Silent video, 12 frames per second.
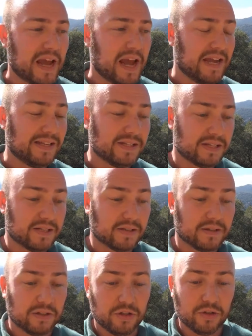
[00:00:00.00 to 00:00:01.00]
And
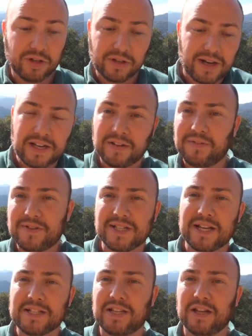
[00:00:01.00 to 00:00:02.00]
you can kind of
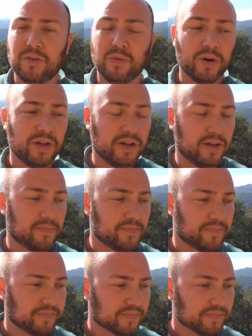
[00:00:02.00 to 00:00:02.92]
sense that we've